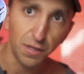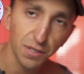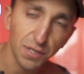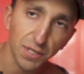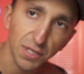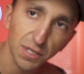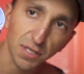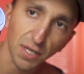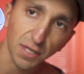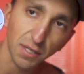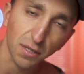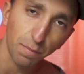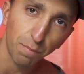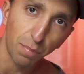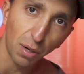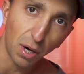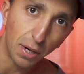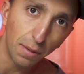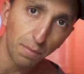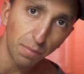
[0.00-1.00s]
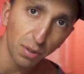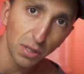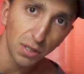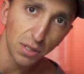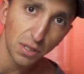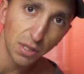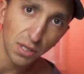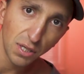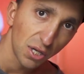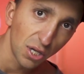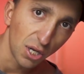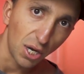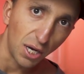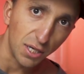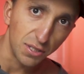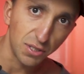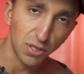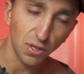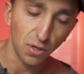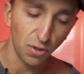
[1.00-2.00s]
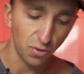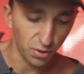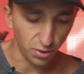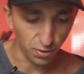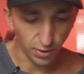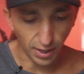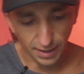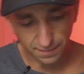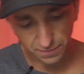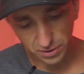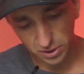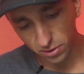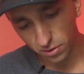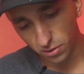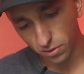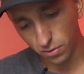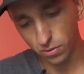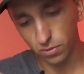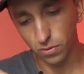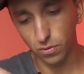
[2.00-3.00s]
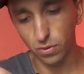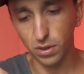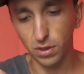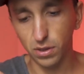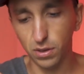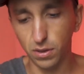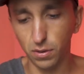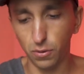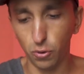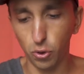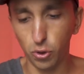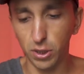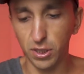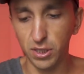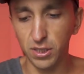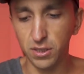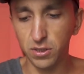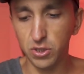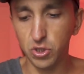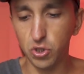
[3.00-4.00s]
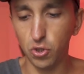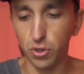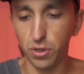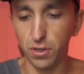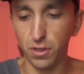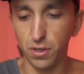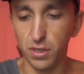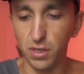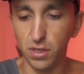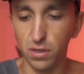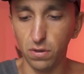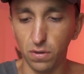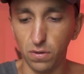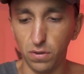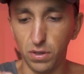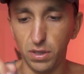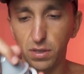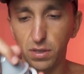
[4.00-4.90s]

this is like the pump. And so you have to insert the needle